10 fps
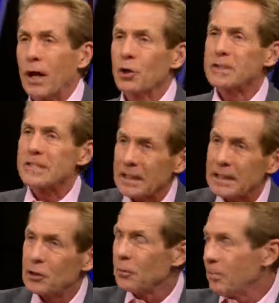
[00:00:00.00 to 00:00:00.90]
I know it's a
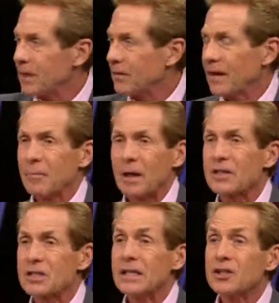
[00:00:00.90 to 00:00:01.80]
little big thing, but
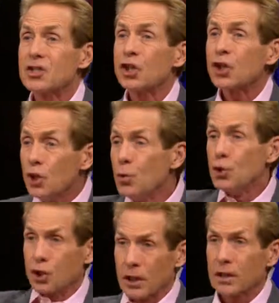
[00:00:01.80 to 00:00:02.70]
it's
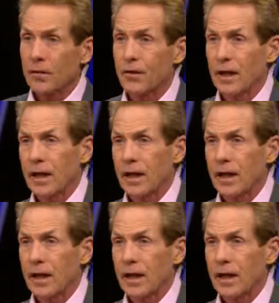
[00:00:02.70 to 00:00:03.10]
huge little thing.